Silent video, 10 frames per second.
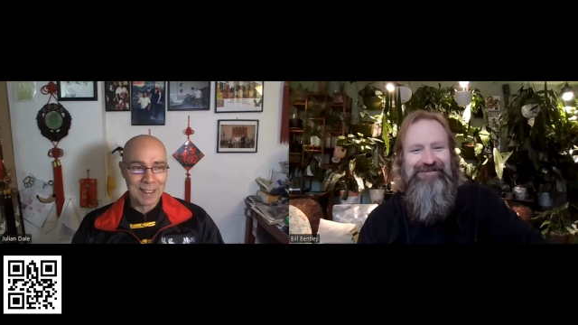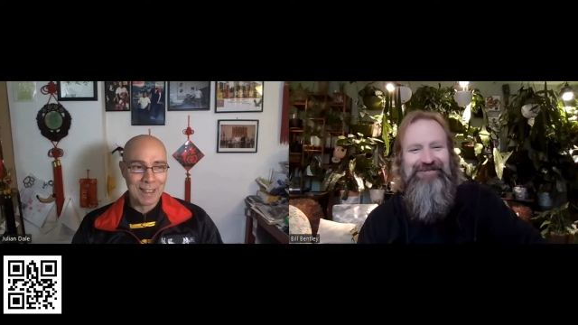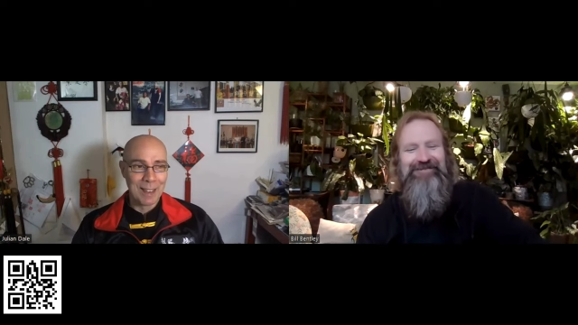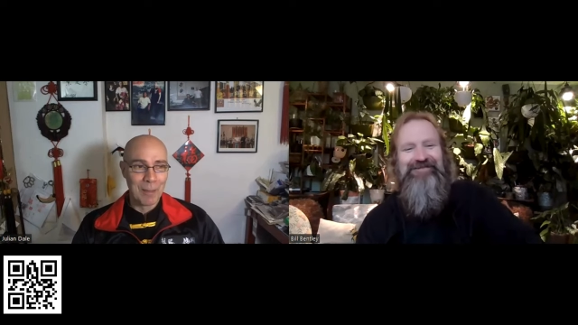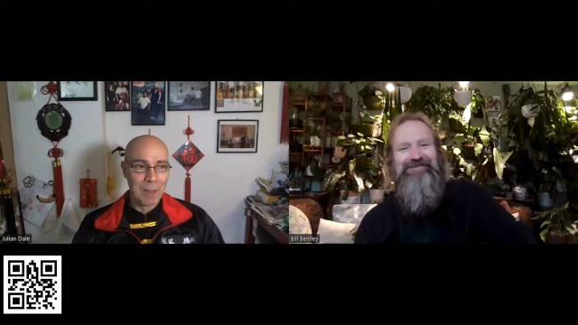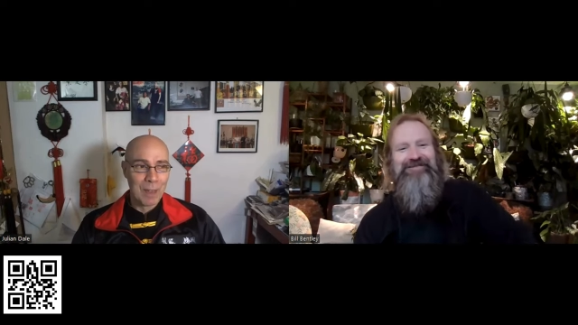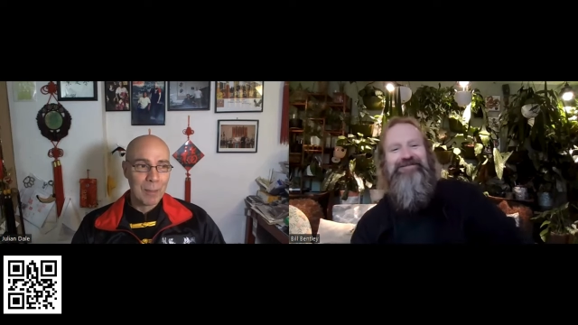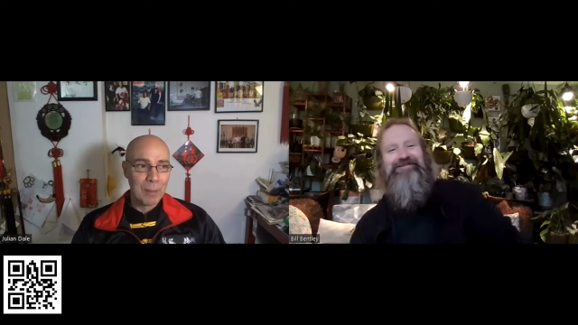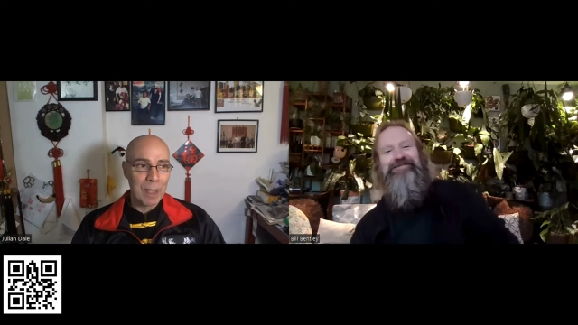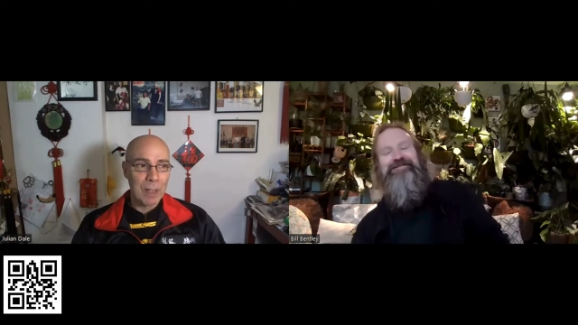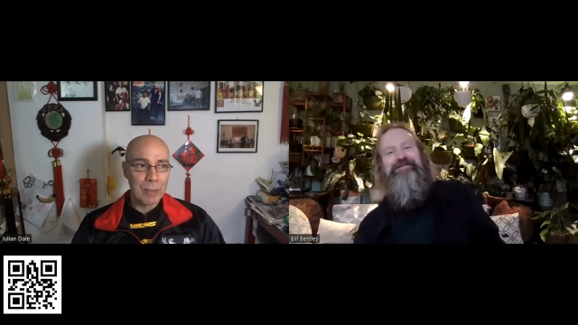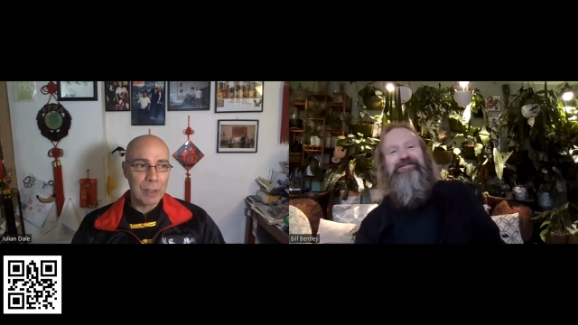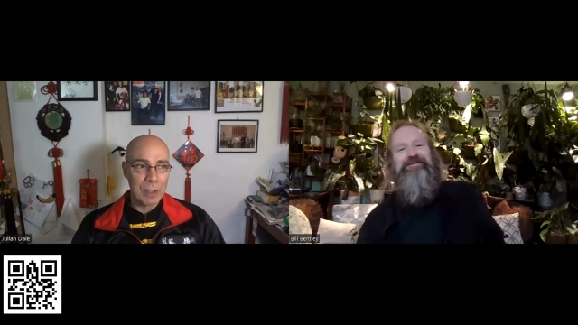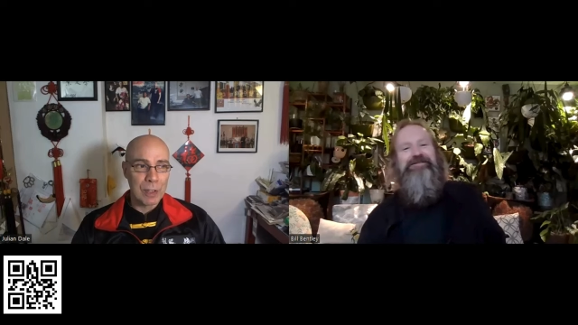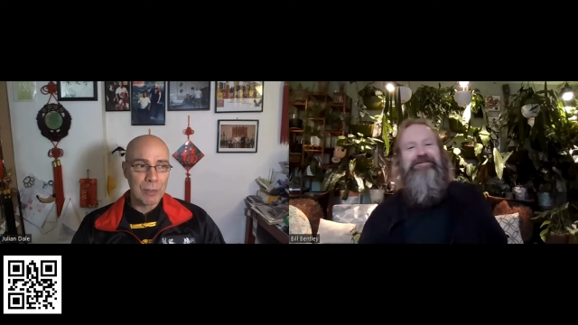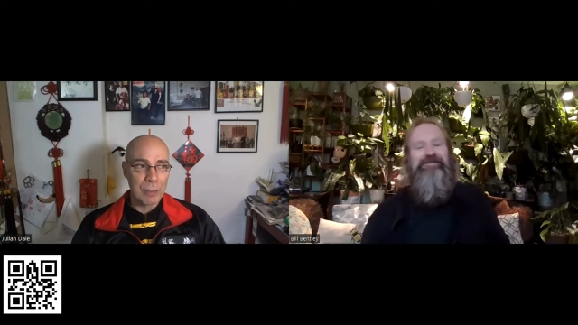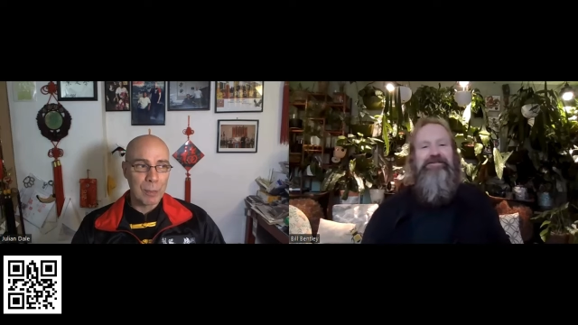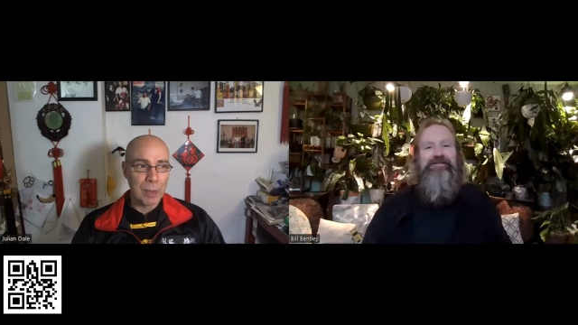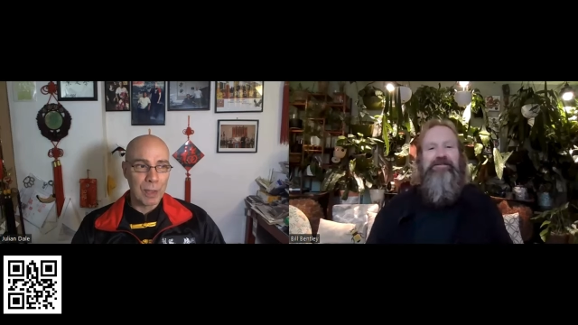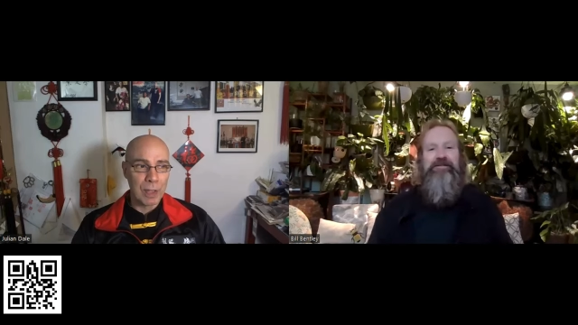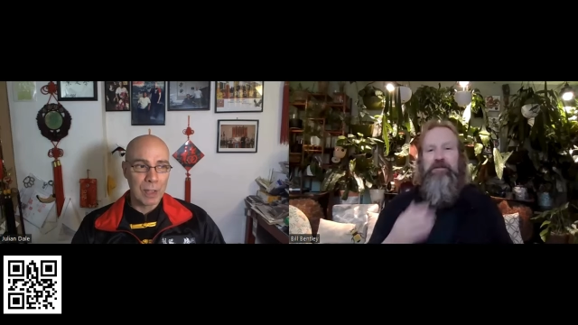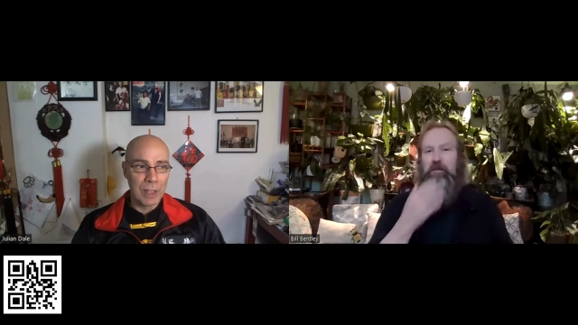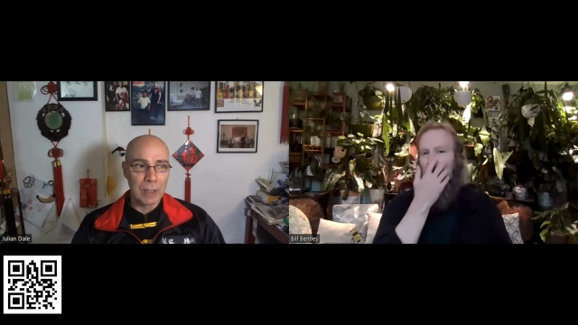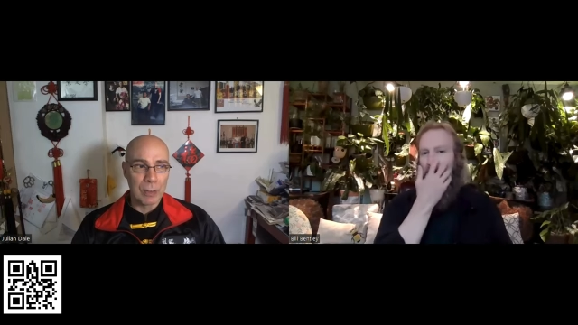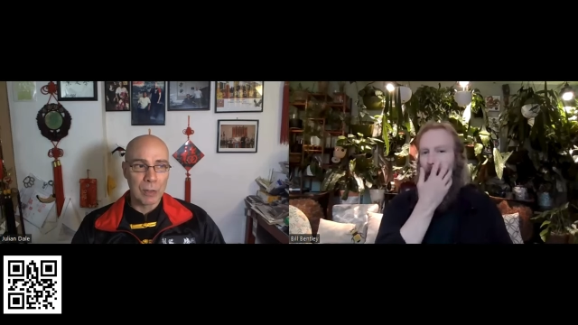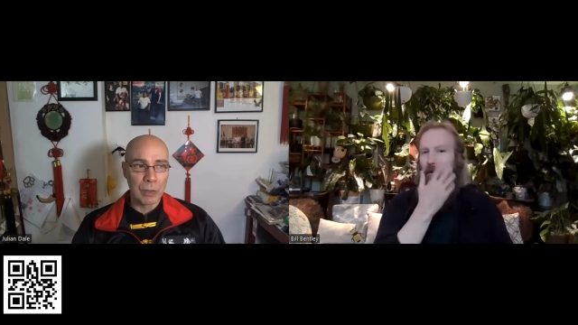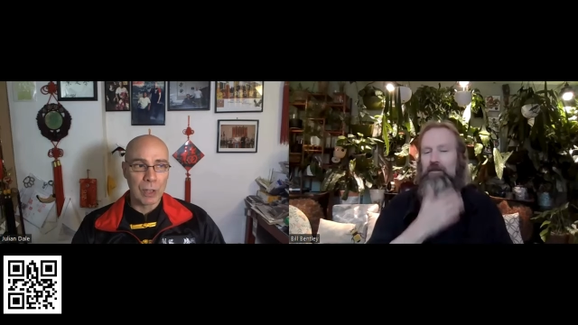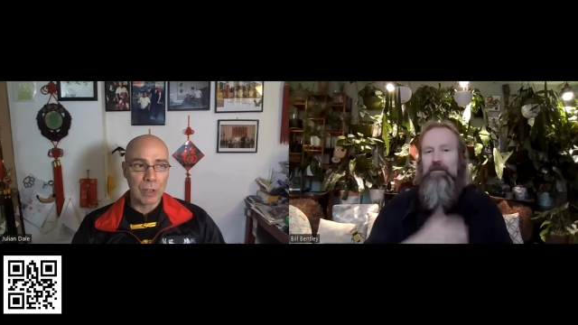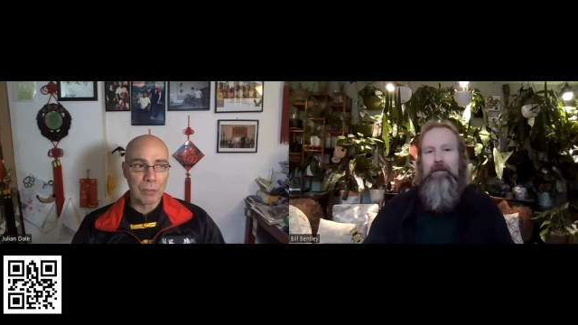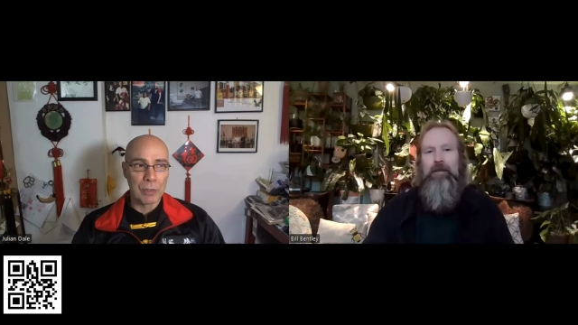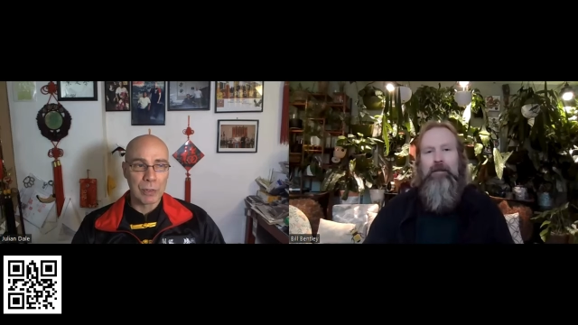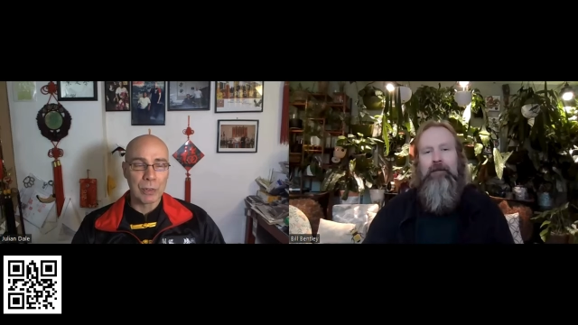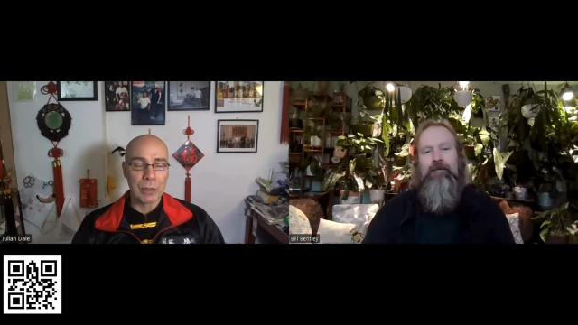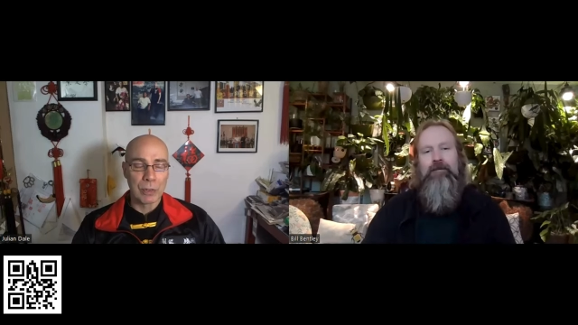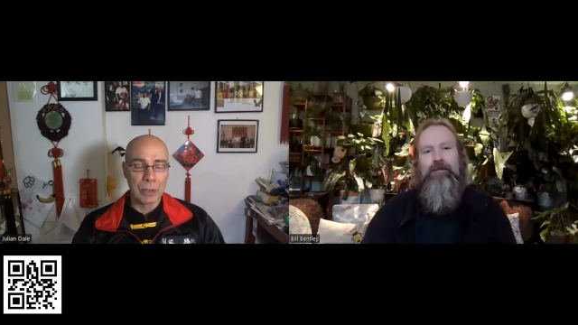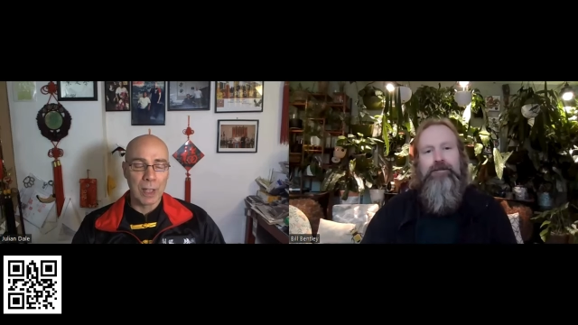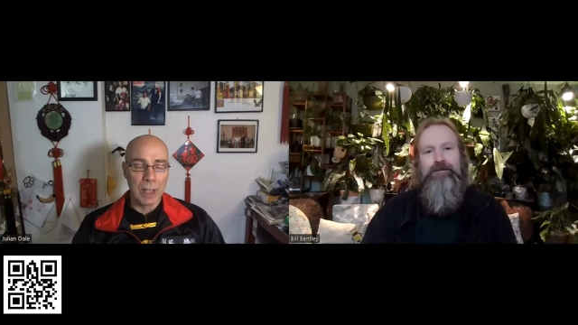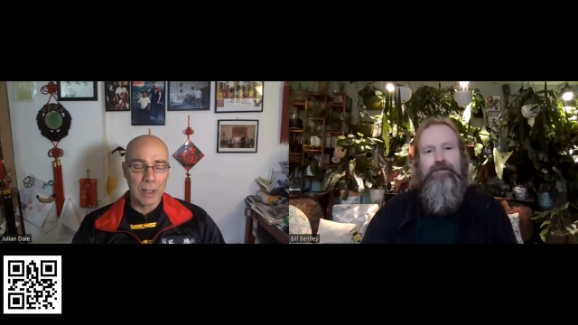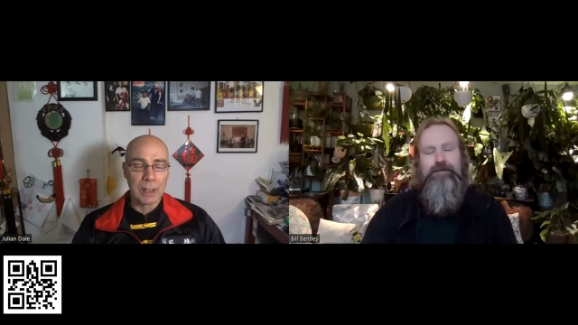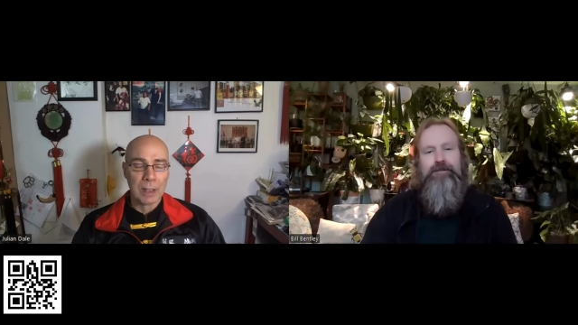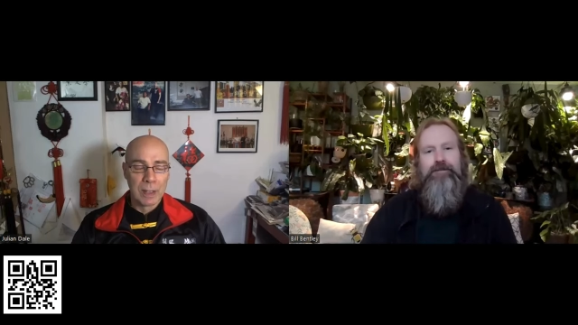Speaker 1: Um, but yeah, if you if you put uh, Eagle Claw Kung Fu School UK,